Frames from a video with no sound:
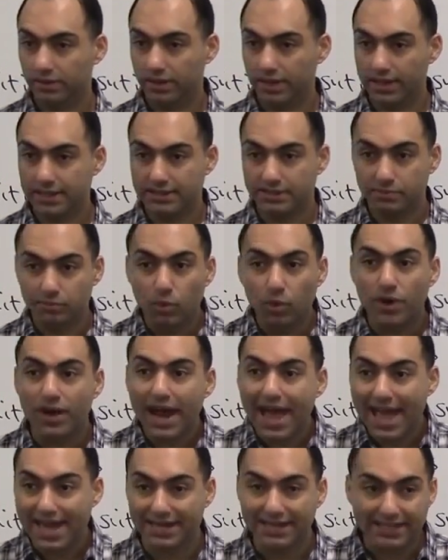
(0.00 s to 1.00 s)
It's more
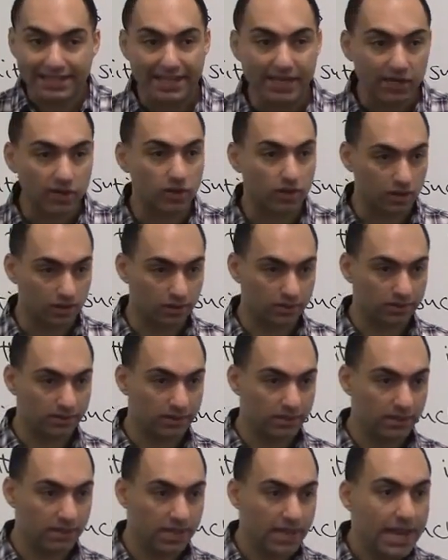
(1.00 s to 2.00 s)
analytical.
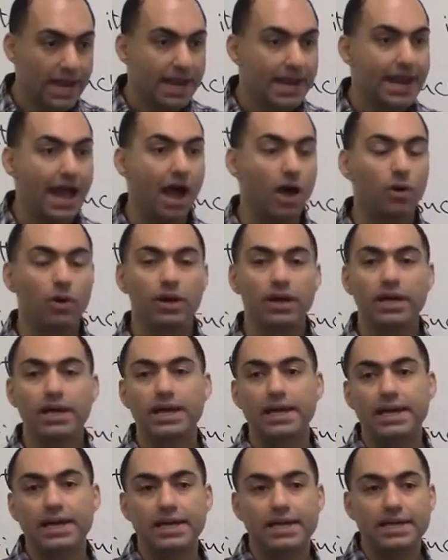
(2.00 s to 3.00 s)
Now,
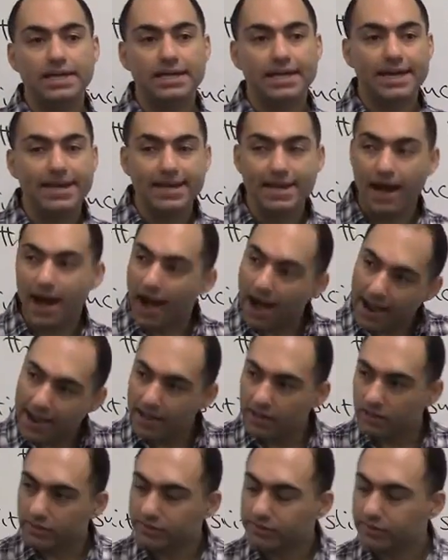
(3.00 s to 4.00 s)
in
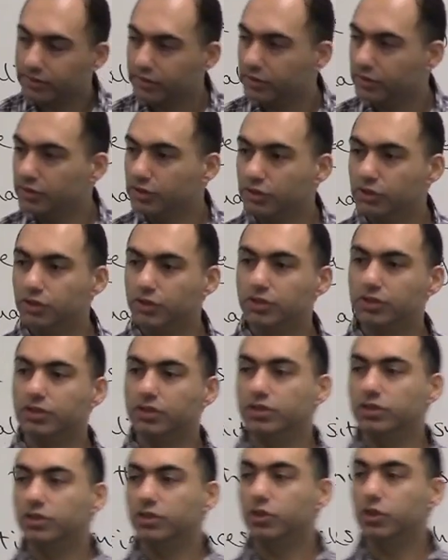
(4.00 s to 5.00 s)
IELTS,
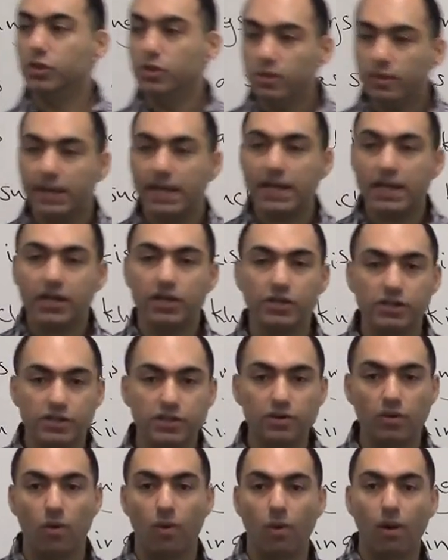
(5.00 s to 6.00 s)
do you get a good
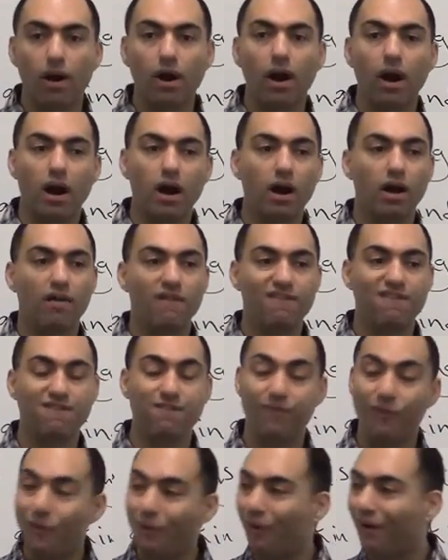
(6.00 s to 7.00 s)
score
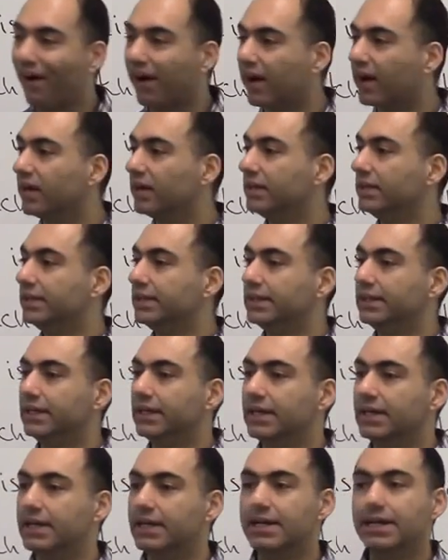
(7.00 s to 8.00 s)
for
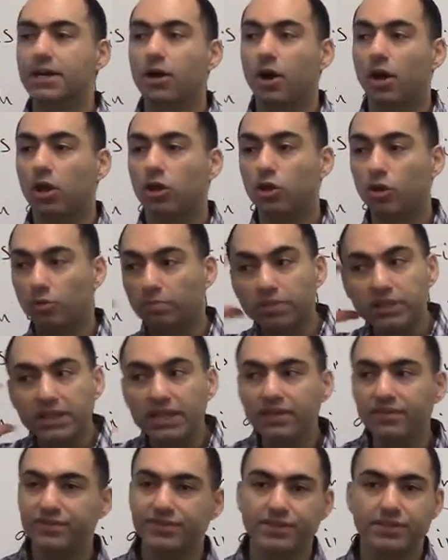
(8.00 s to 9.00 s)
your
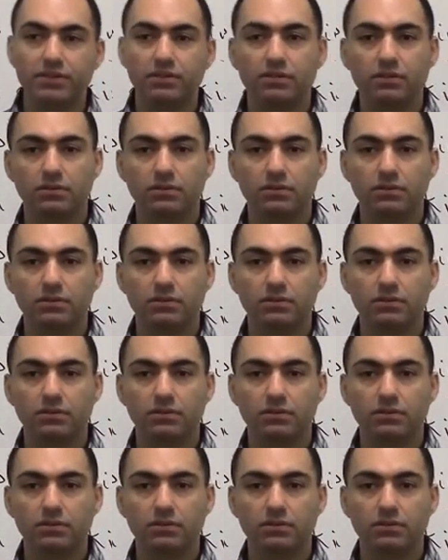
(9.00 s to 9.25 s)
beliefs?